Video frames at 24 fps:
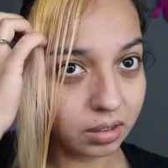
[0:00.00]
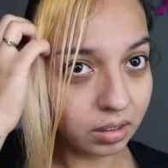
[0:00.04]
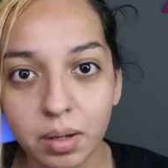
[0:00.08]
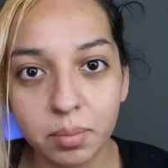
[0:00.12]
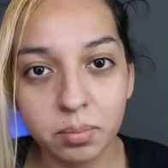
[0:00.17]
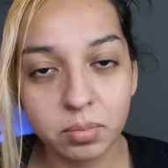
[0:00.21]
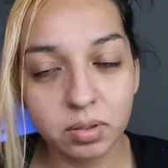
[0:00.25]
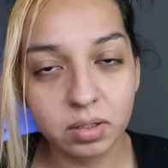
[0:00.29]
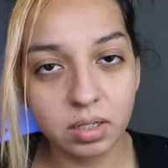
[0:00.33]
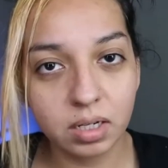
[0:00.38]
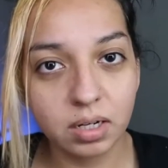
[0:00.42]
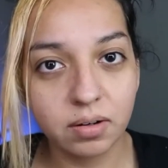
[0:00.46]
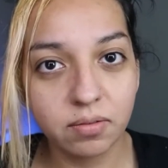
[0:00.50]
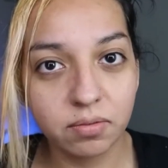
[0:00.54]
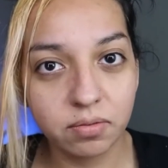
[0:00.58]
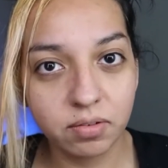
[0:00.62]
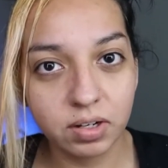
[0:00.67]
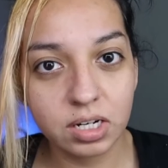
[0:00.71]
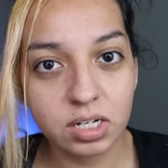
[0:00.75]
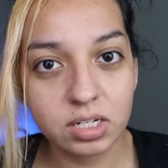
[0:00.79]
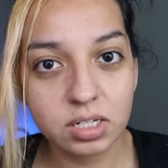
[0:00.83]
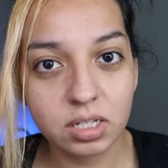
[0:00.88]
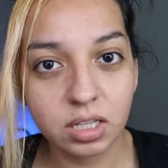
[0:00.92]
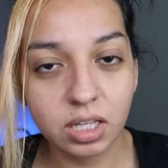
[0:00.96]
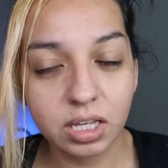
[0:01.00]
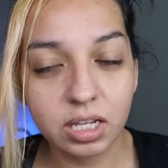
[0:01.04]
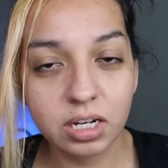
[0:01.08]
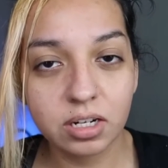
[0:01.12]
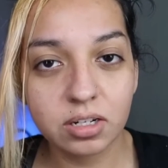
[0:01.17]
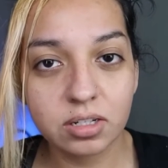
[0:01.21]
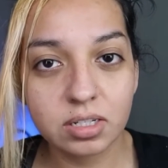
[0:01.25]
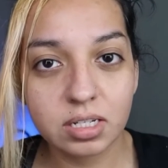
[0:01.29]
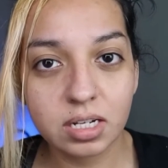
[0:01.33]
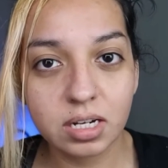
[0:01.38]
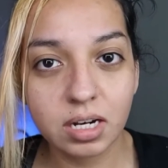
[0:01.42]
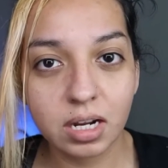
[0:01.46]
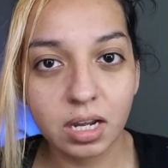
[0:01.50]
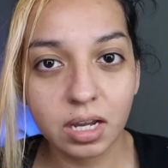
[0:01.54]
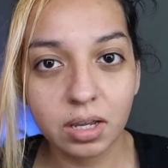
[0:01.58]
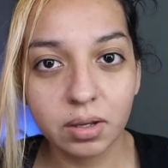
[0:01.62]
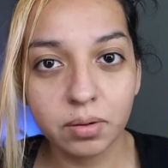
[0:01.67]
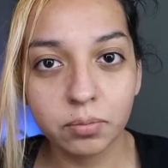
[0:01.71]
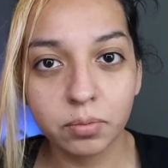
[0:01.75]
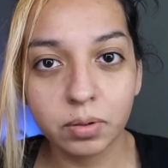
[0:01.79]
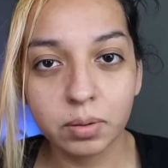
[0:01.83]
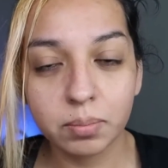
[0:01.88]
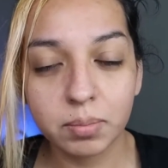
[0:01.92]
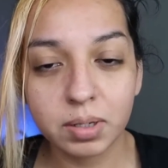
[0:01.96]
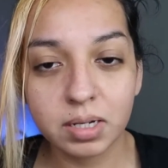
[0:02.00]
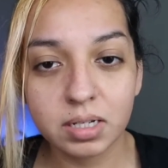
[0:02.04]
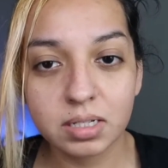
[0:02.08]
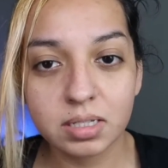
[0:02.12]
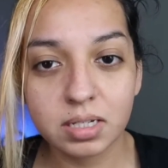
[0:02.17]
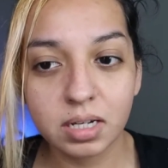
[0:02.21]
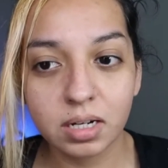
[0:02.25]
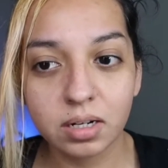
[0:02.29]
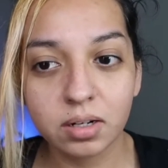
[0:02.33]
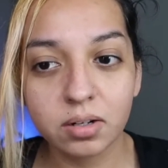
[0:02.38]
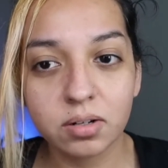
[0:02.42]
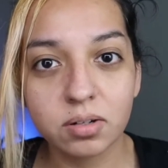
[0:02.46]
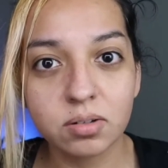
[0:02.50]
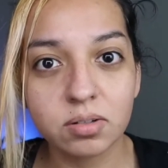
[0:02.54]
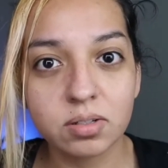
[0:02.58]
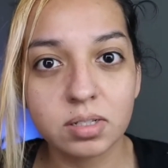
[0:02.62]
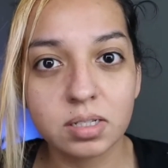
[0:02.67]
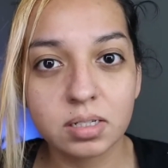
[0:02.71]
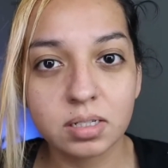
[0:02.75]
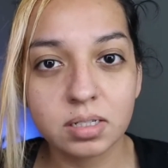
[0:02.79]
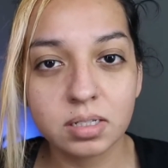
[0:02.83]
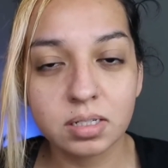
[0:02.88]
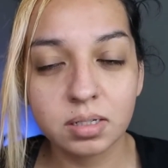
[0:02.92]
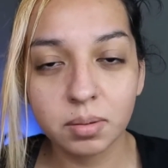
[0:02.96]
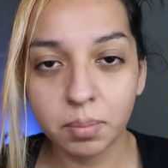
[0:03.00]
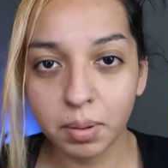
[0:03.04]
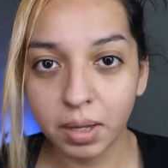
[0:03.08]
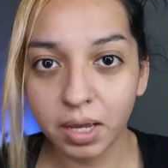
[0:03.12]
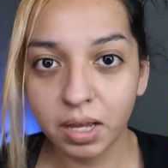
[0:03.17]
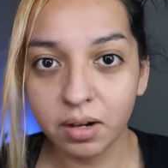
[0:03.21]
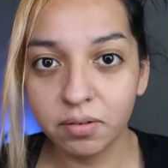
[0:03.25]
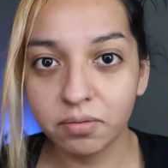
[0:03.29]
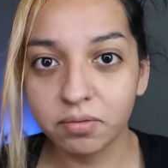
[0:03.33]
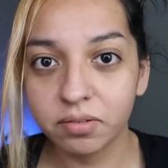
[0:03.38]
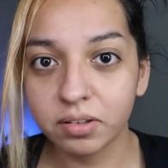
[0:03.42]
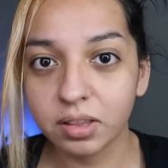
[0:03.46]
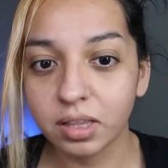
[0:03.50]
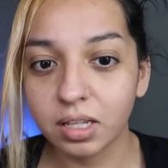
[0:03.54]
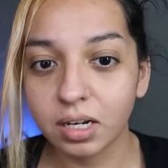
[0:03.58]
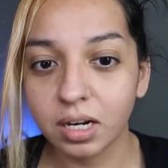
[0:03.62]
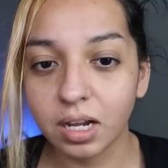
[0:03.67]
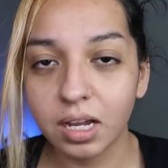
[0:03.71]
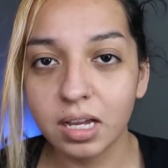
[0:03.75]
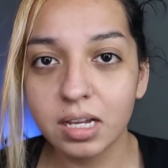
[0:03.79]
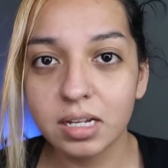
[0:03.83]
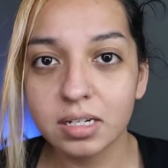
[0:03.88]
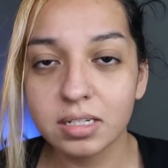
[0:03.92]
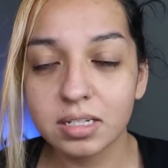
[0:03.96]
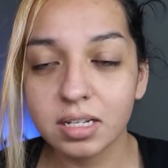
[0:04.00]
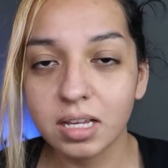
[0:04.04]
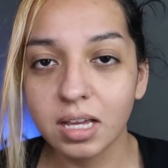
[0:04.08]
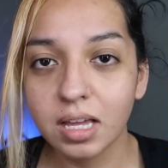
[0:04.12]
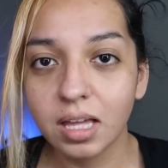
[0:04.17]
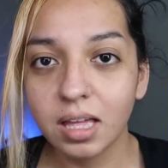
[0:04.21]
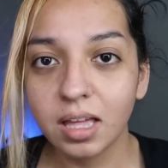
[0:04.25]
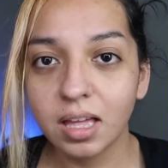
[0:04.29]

I'm gonna finish later tonight when my son goes to bed for the night,